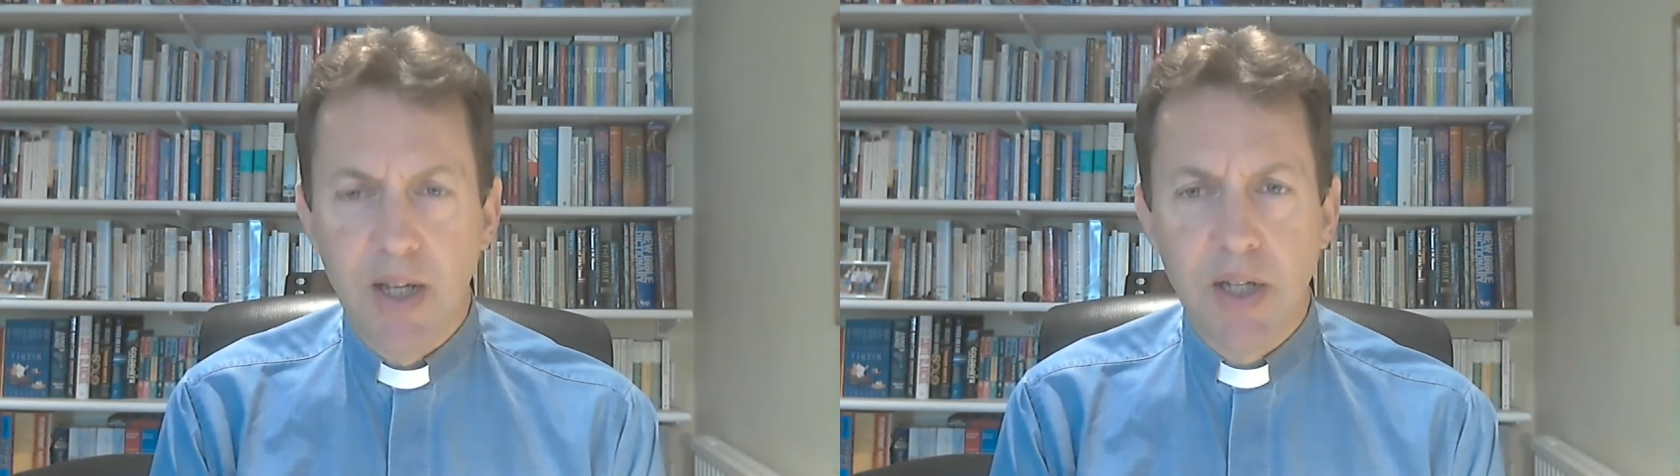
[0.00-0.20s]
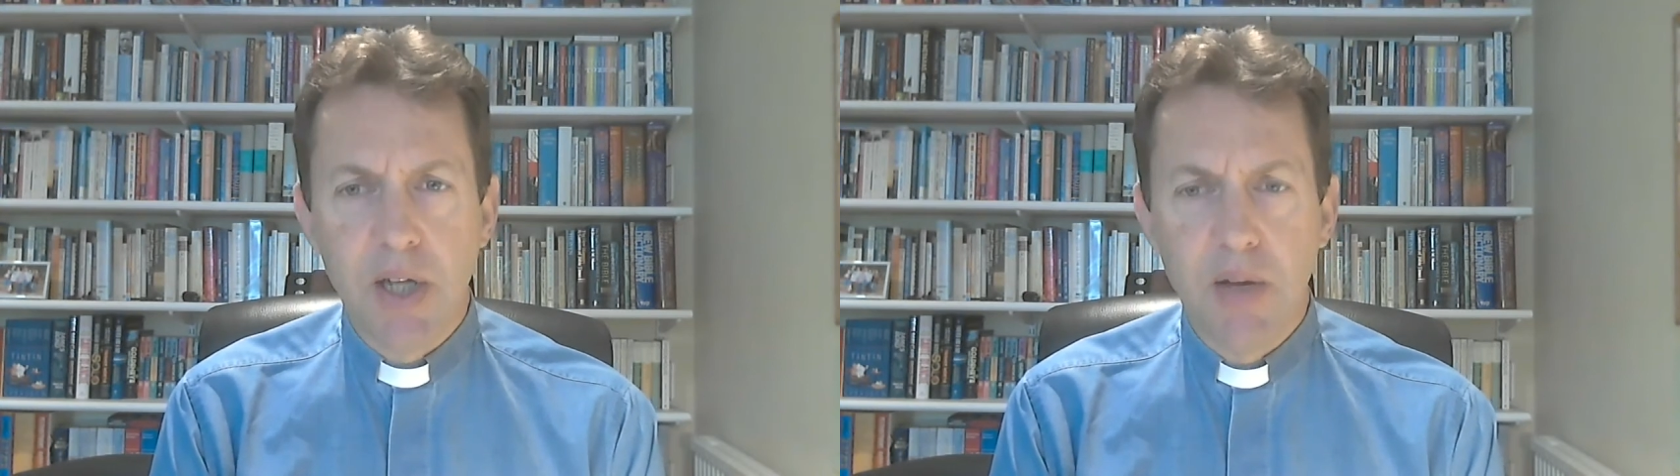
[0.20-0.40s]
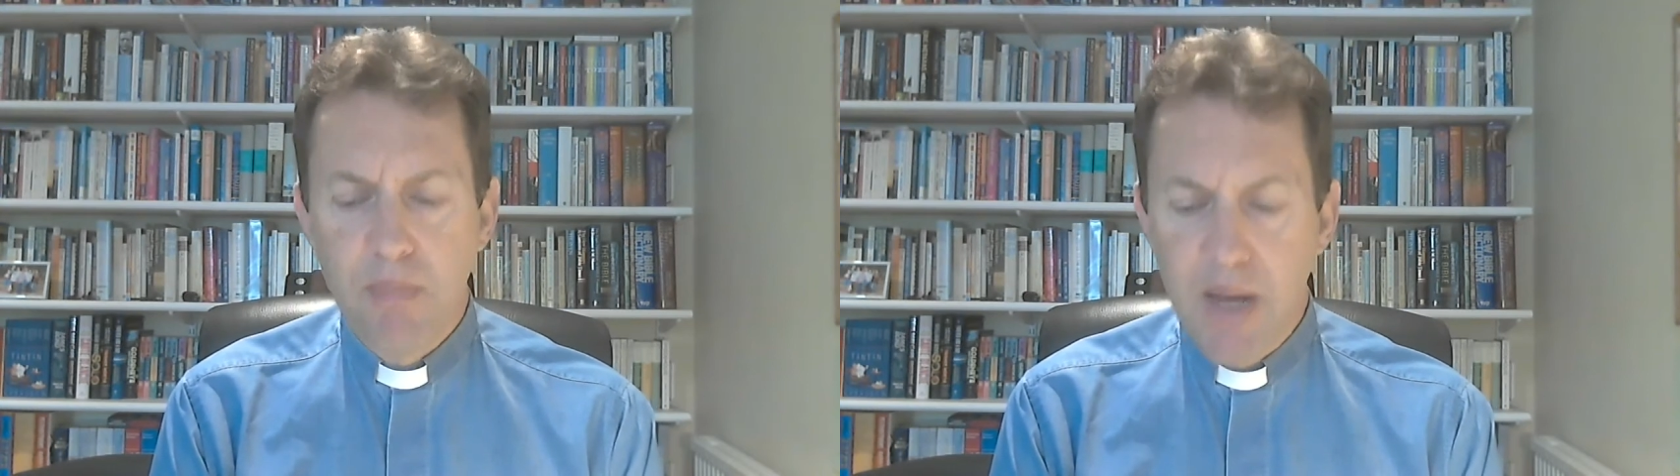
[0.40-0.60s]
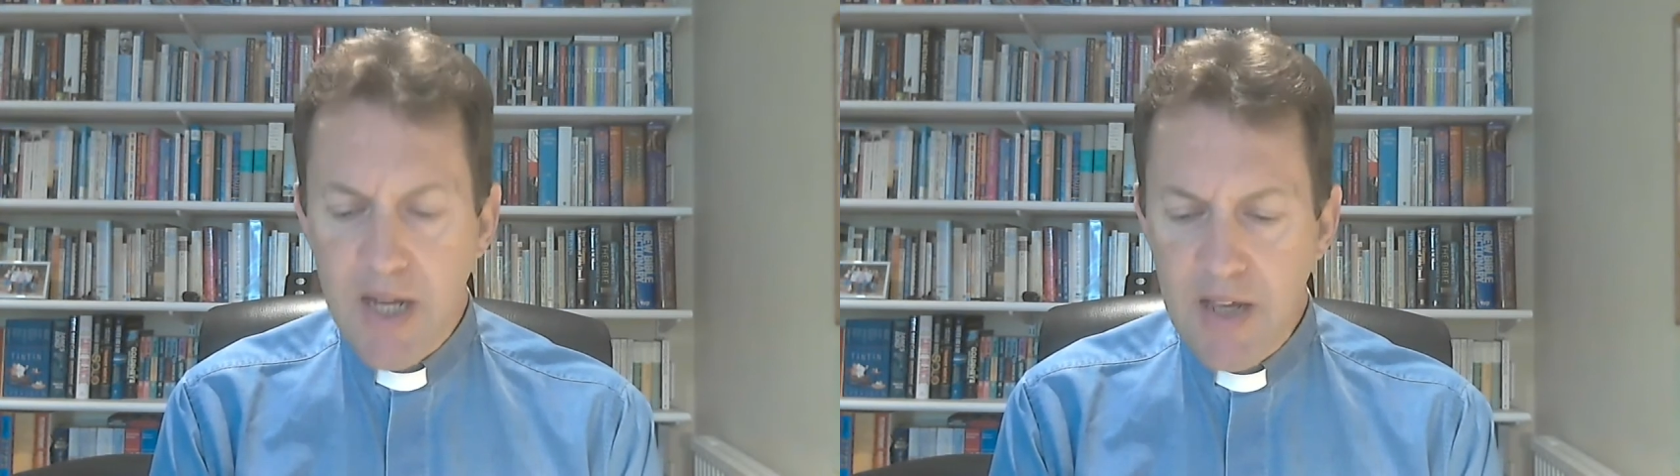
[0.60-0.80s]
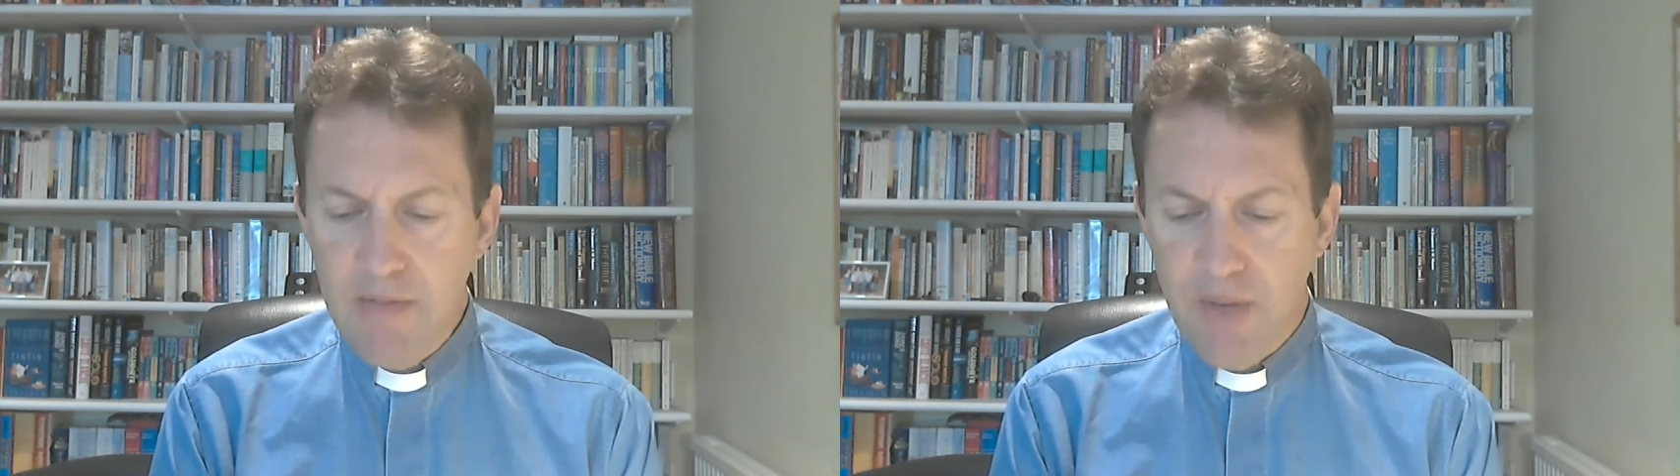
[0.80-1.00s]
in so
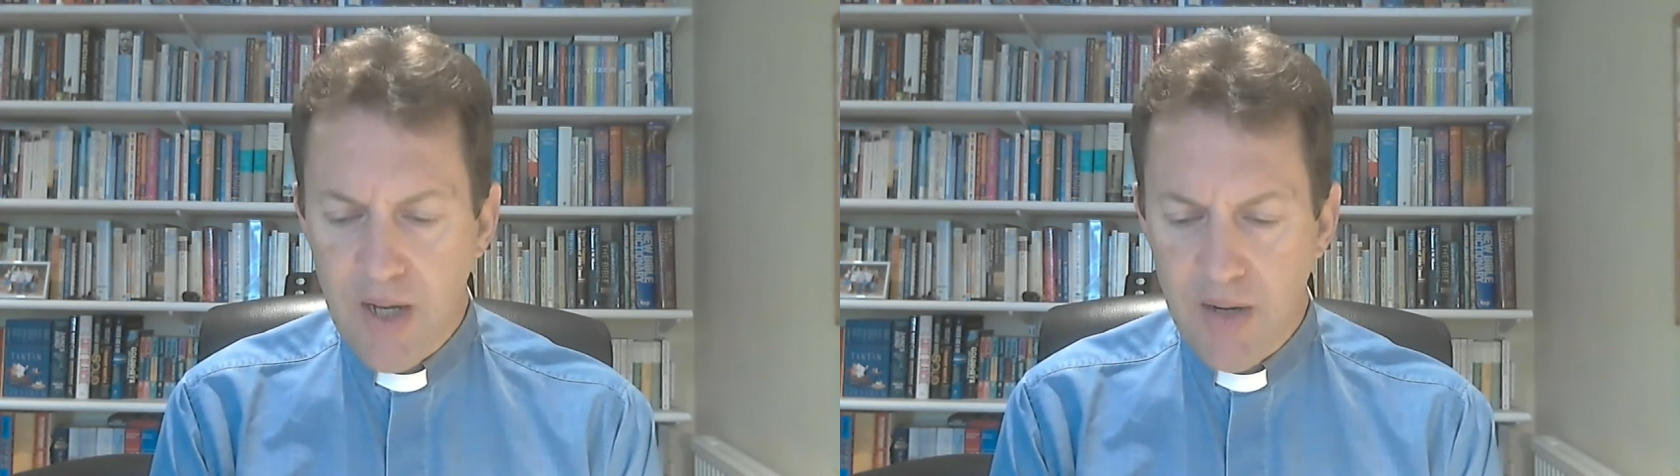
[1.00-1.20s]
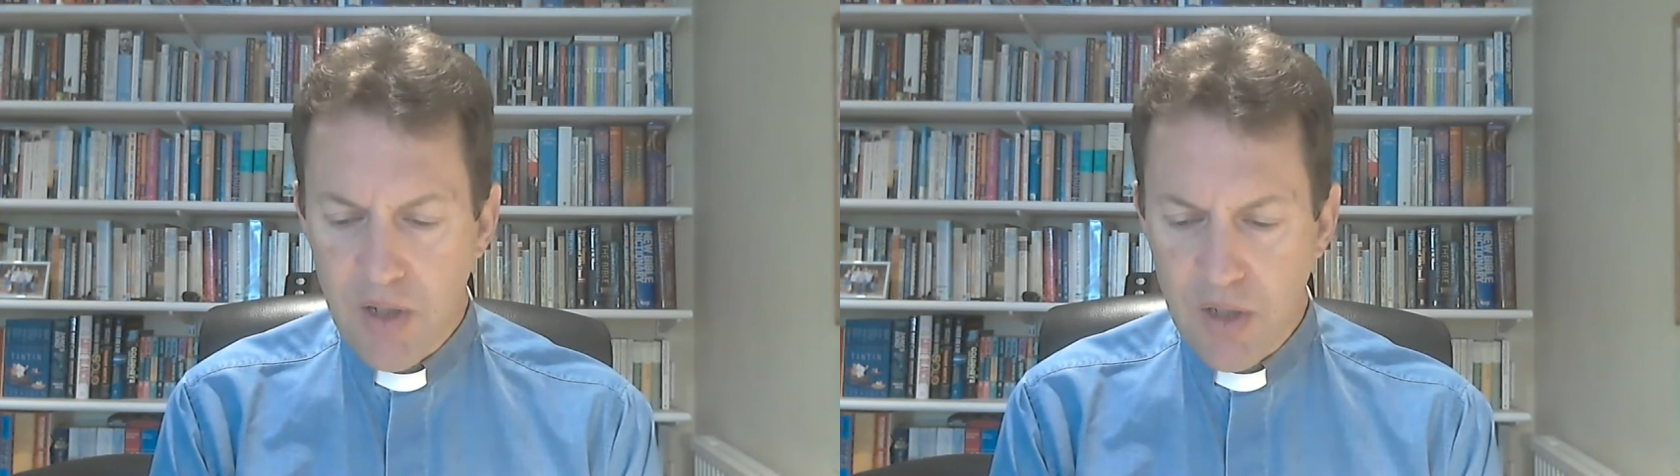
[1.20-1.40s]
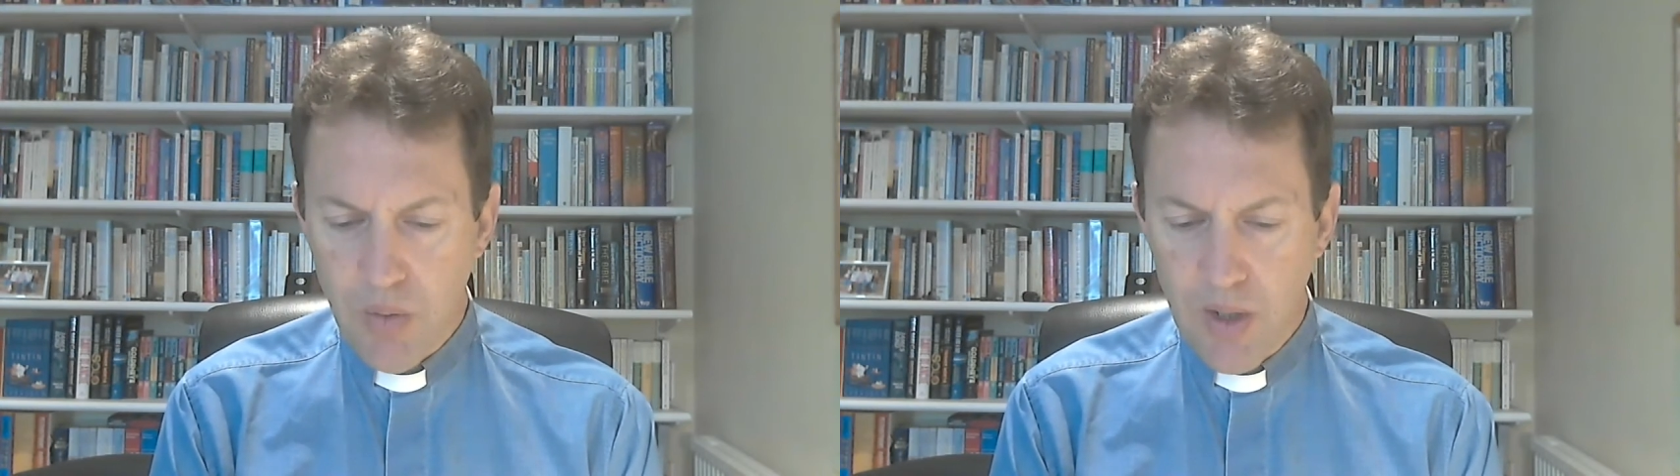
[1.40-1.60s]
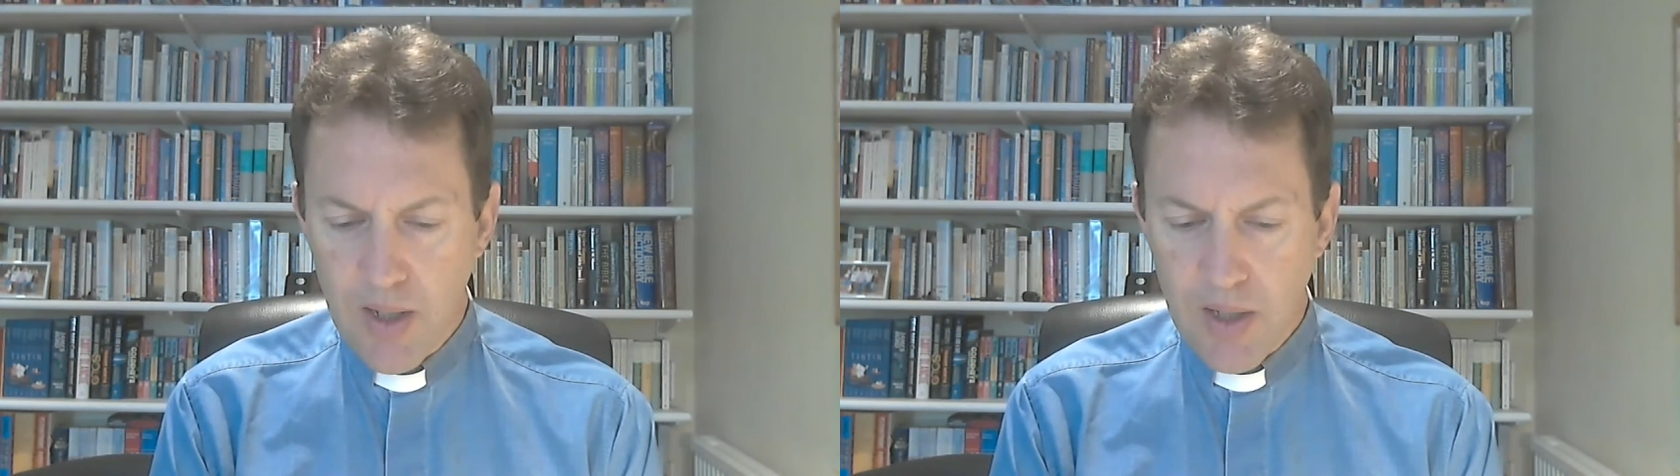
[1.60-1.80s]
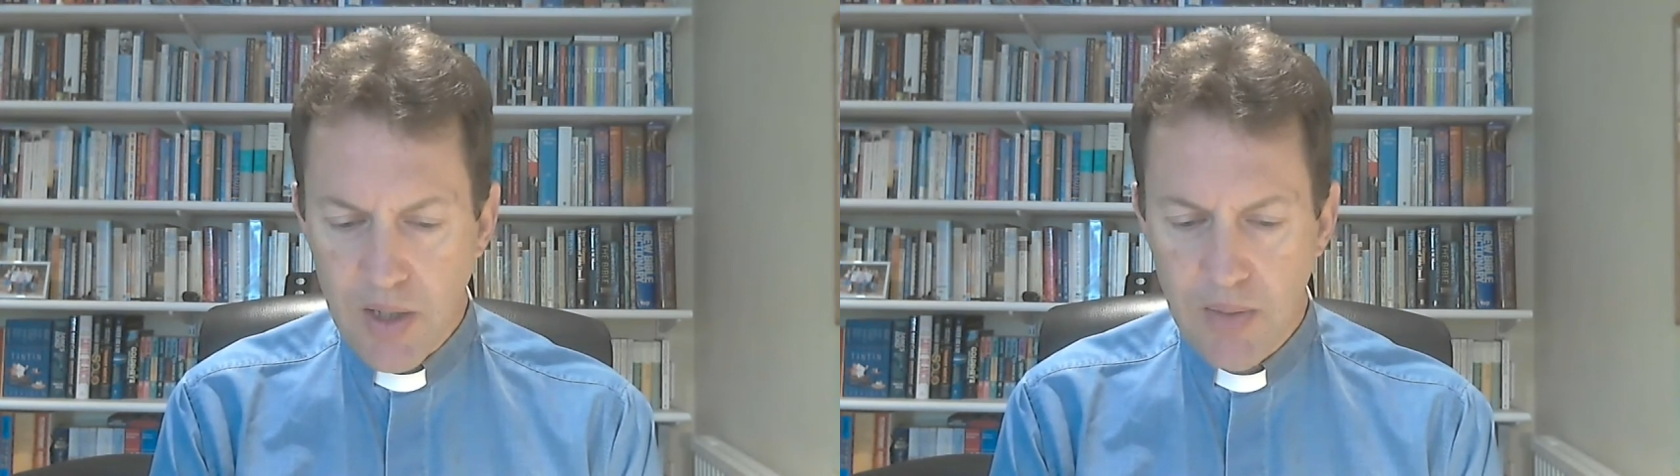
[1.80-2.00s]
many various
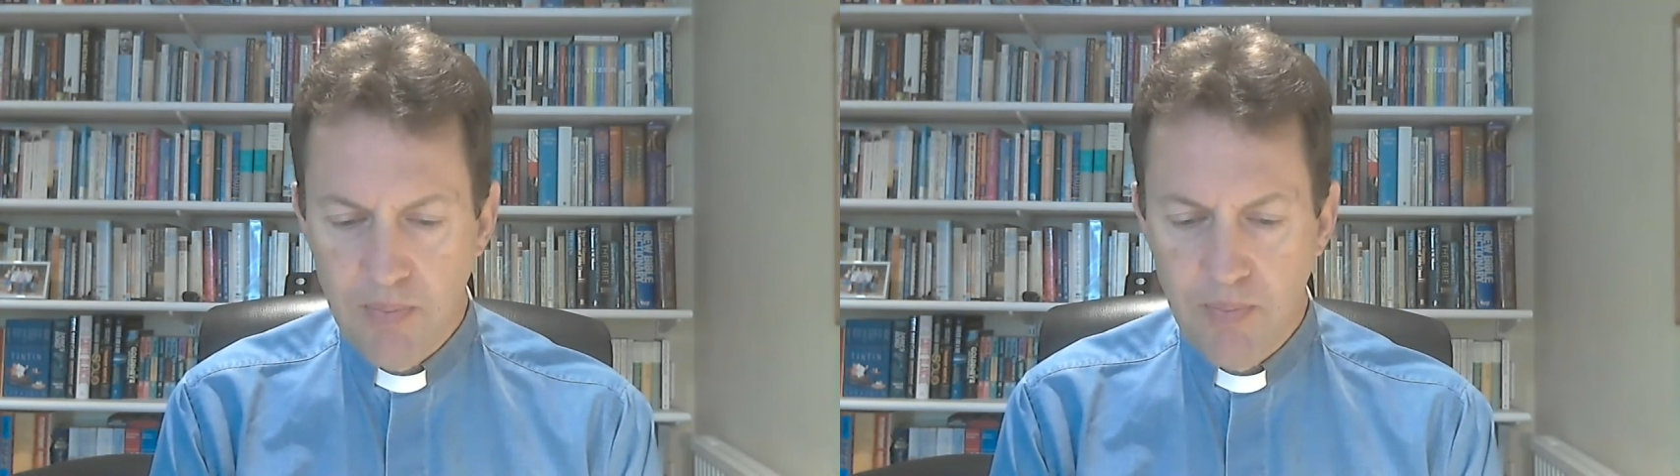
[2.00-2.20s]
ways.